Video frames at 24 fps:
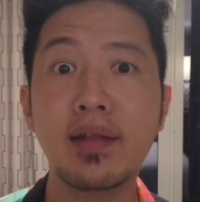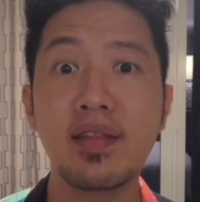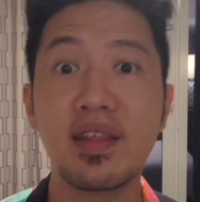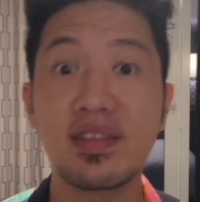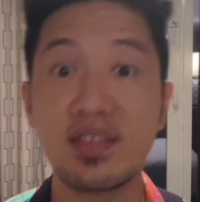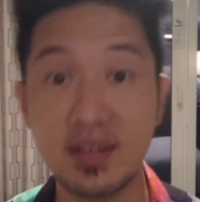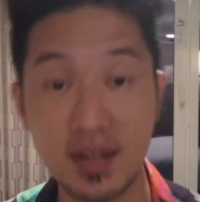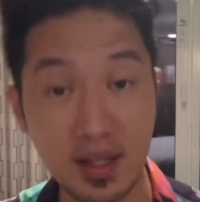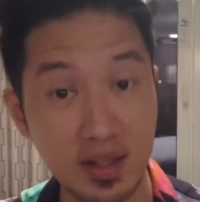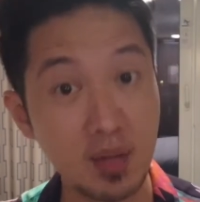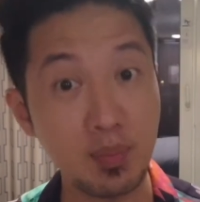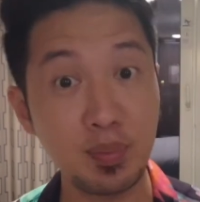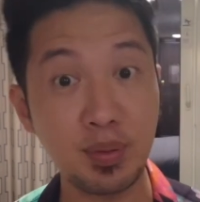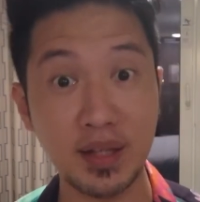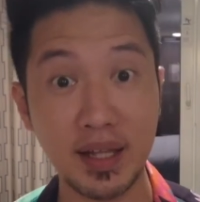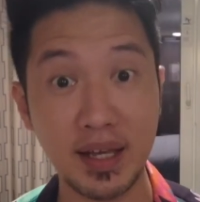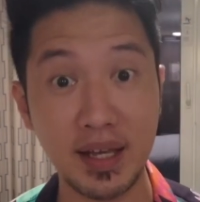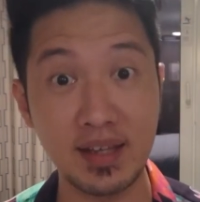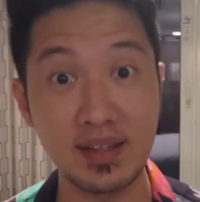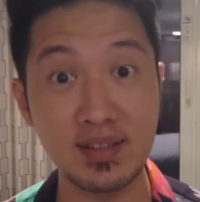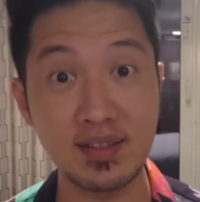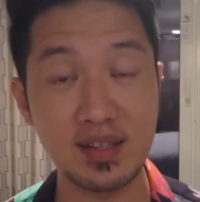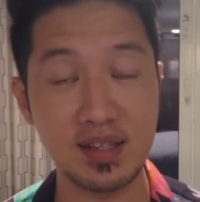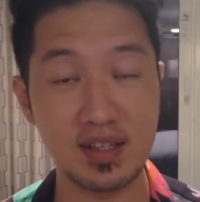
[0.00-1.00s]
there's another
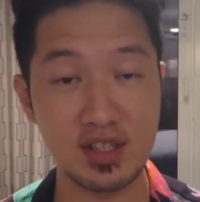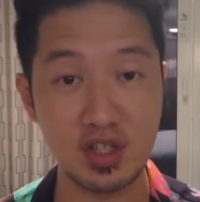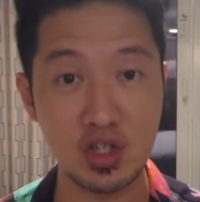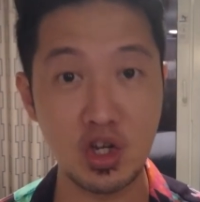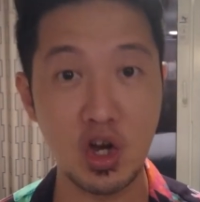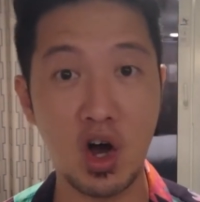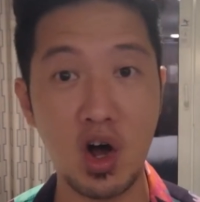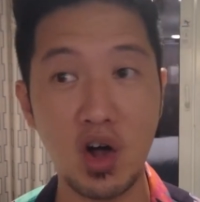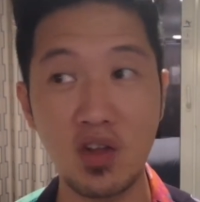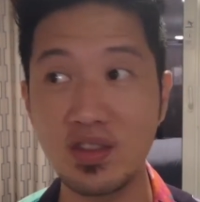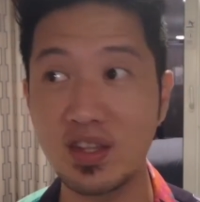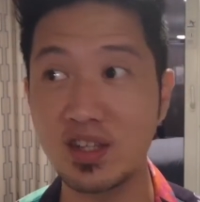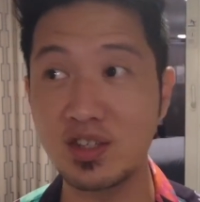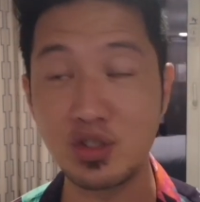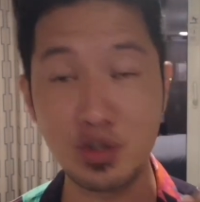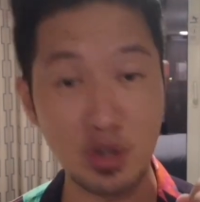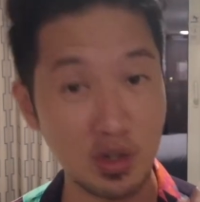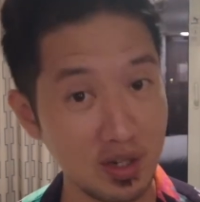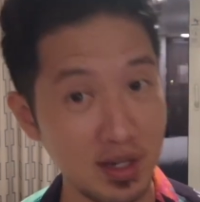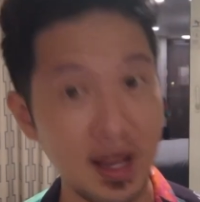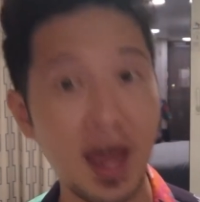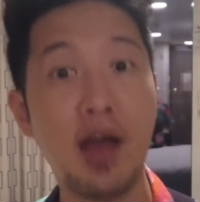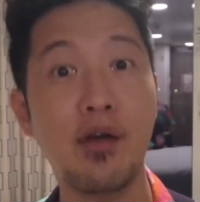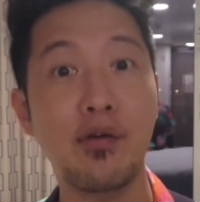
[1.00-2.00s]
place, it's called the
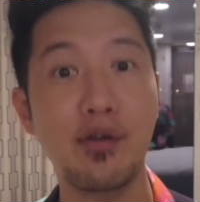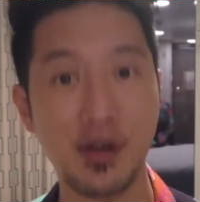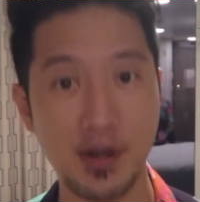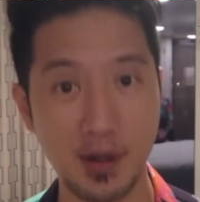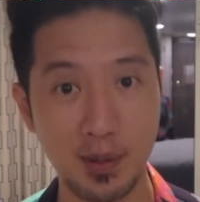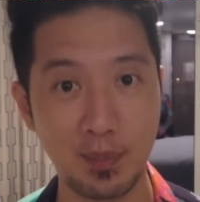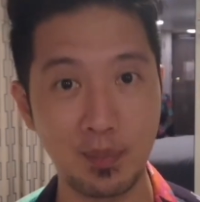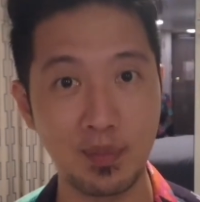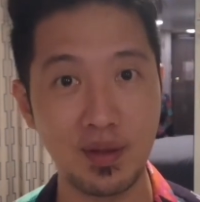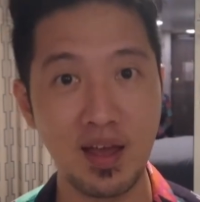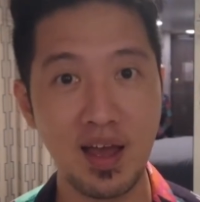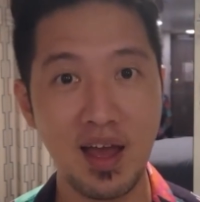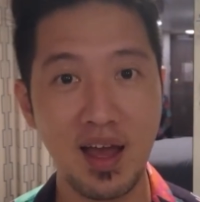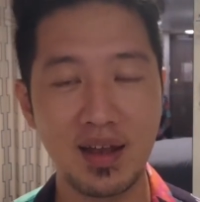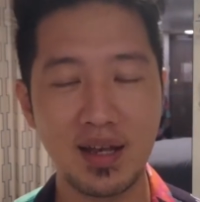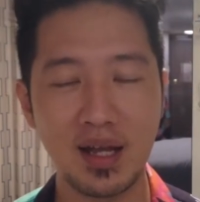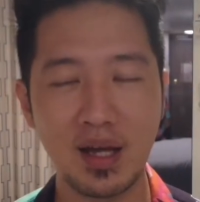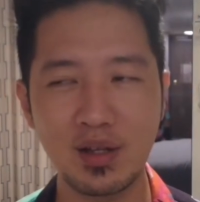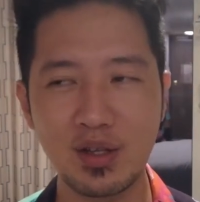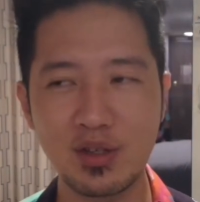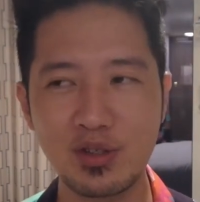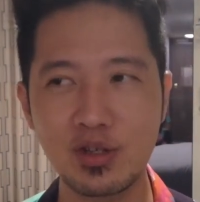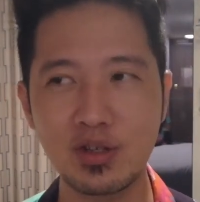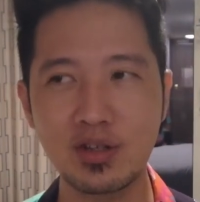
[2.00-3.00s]
Solarium.
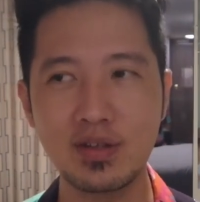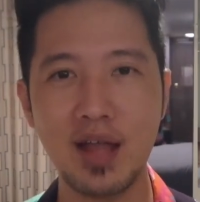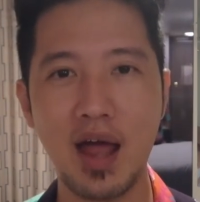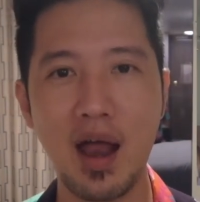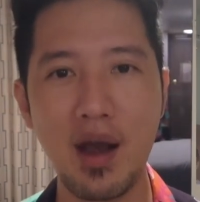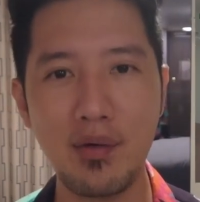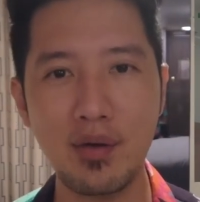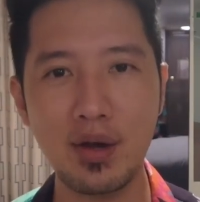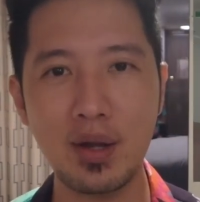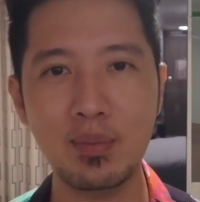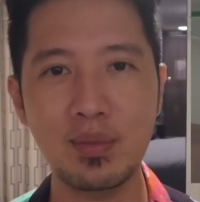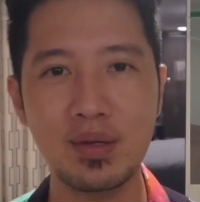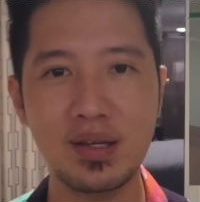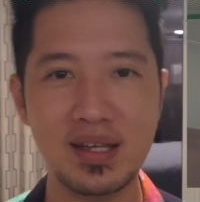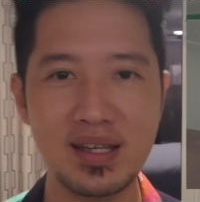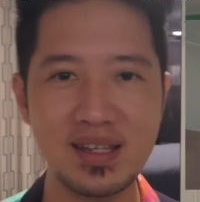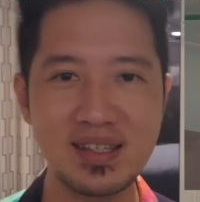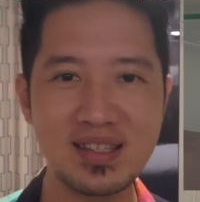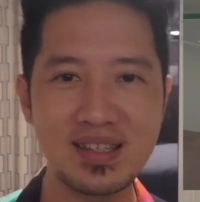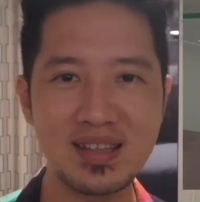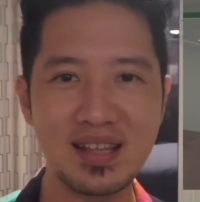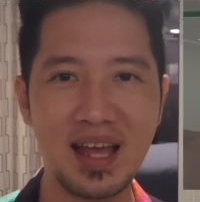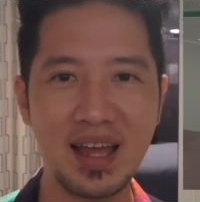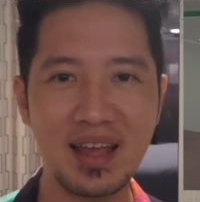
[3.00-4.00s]
Now the Solarium
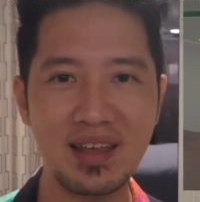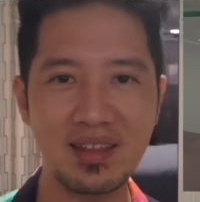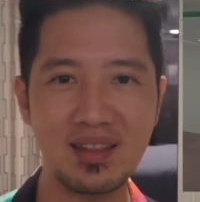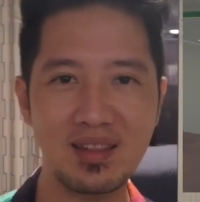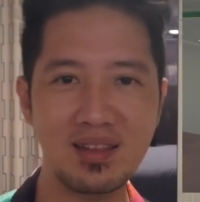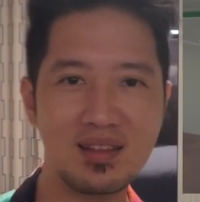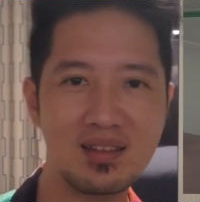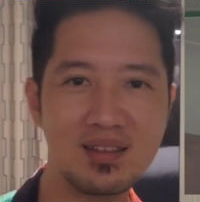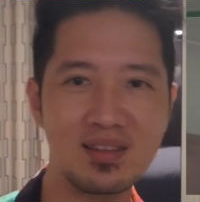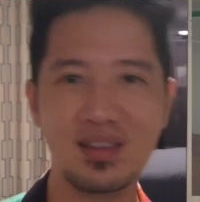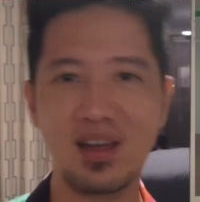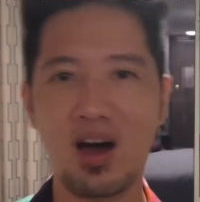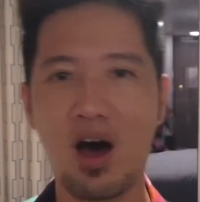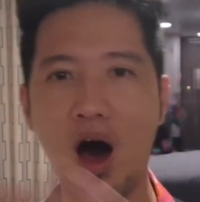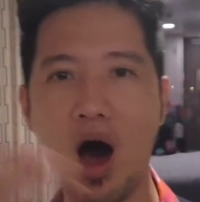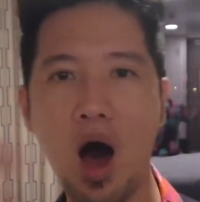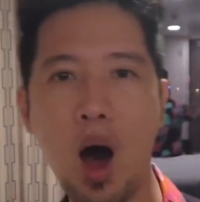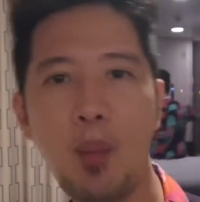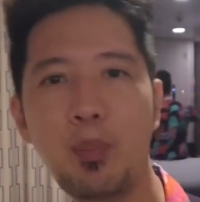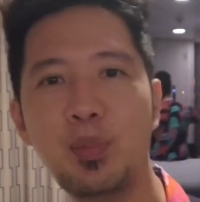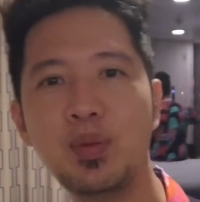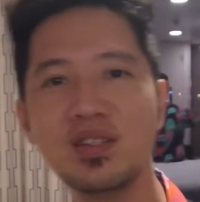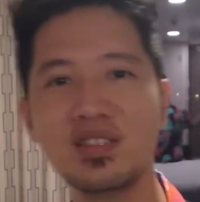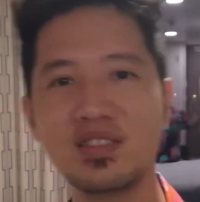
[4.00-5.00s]
is like the
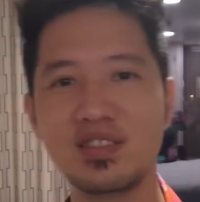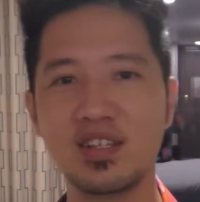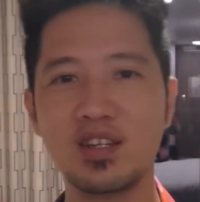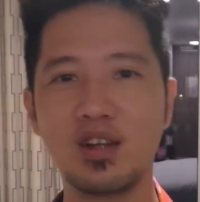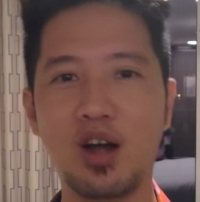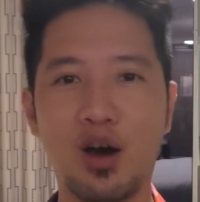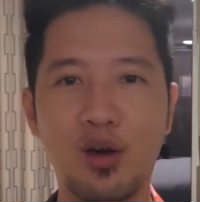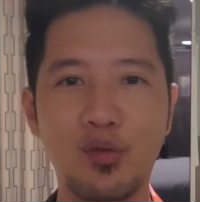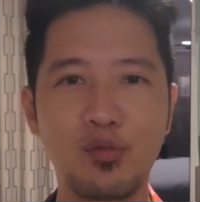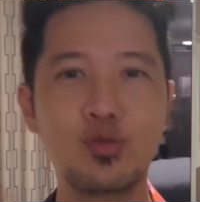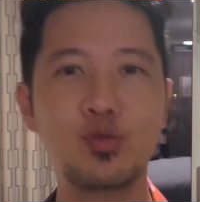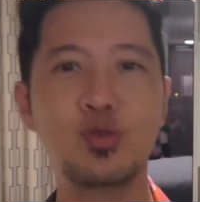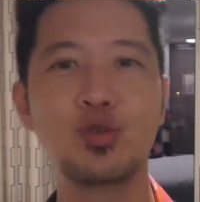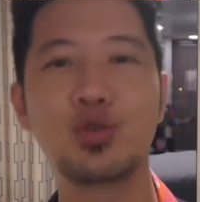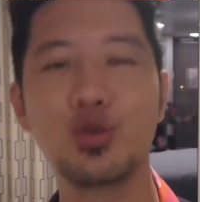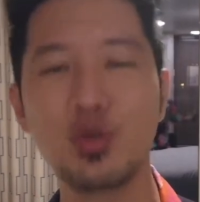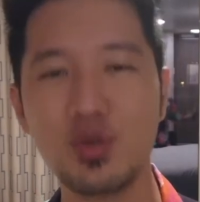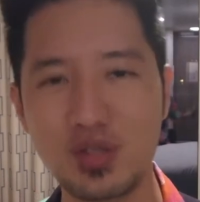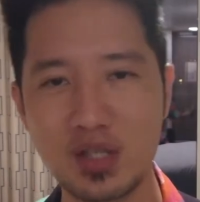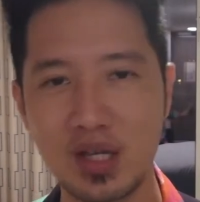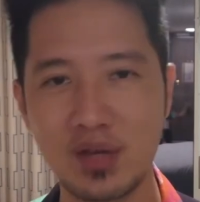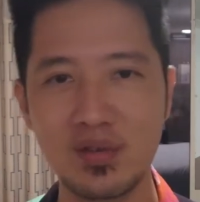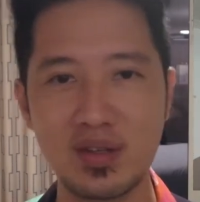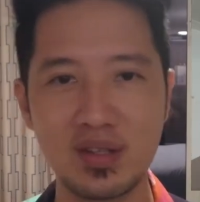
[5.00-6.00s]
opposite of
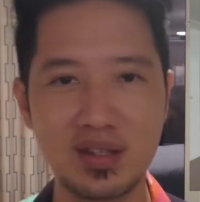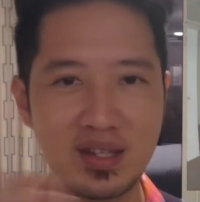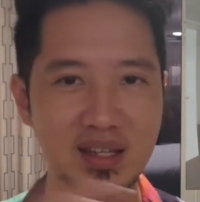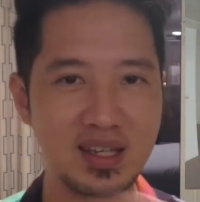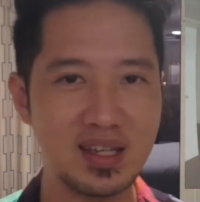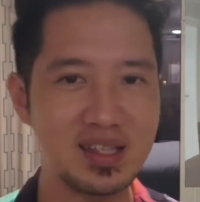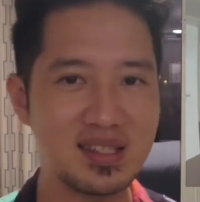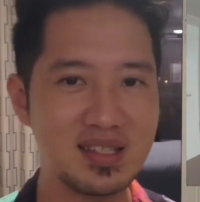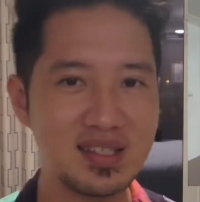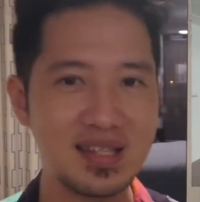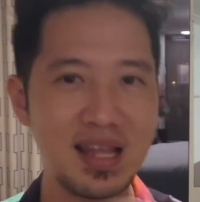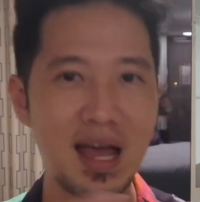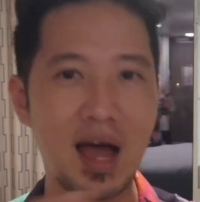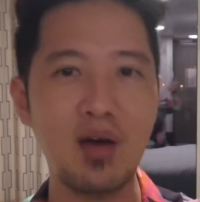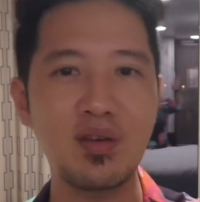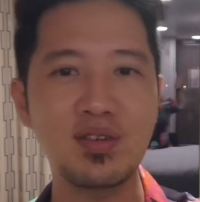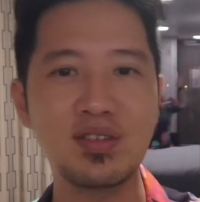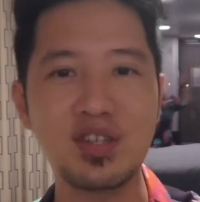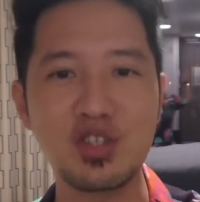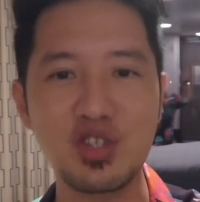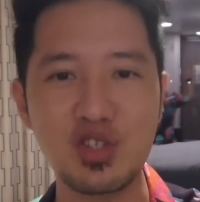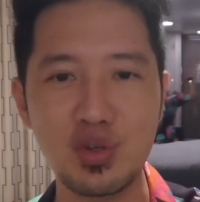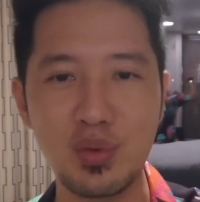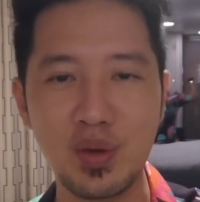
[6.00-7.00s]
270, is now
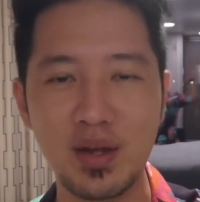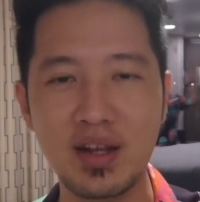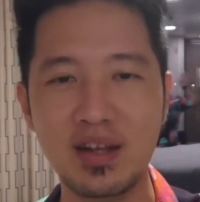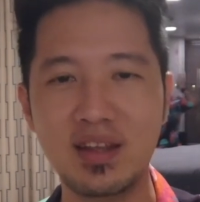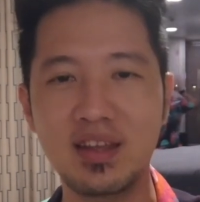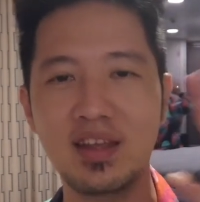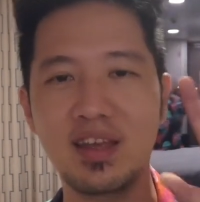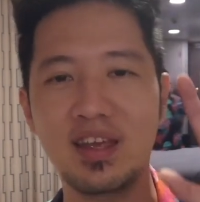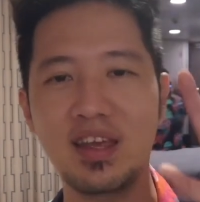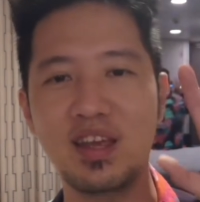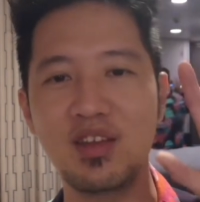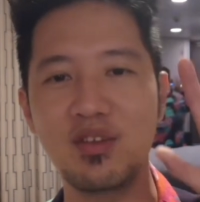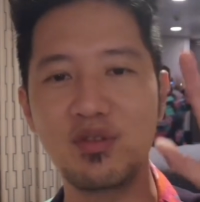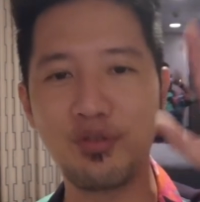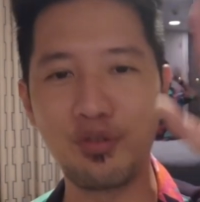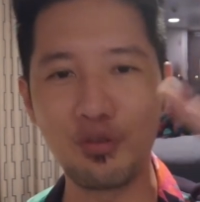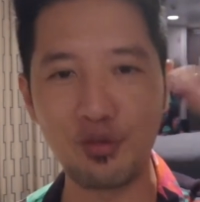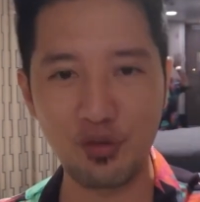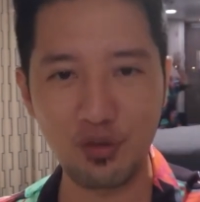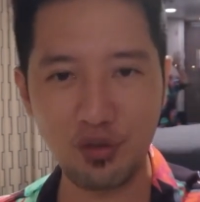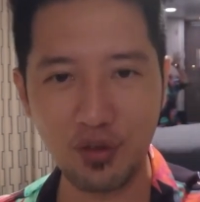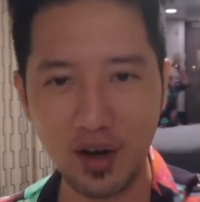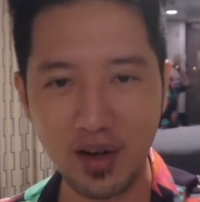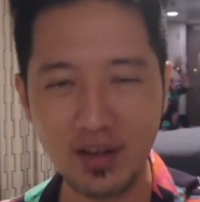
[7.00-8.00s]
situated in
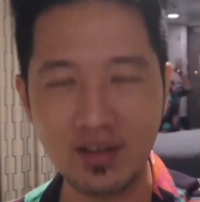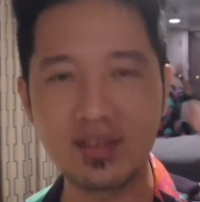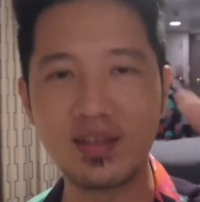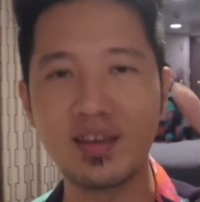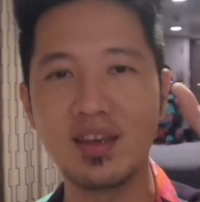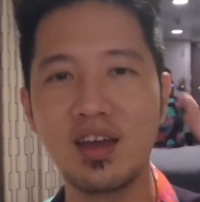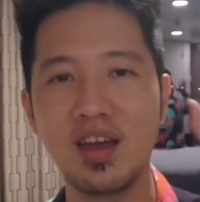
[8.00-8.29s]
front